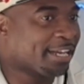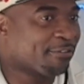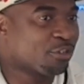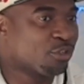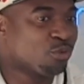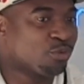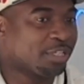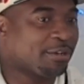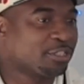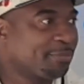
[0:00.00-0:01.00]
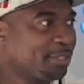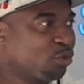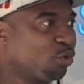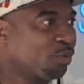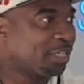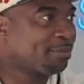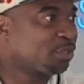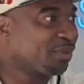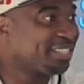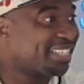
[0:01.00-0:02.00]
I never knew that I was going to be doing what
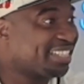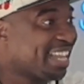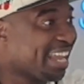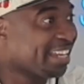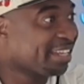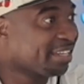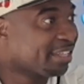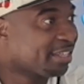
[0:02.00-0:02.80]
I'm doing today.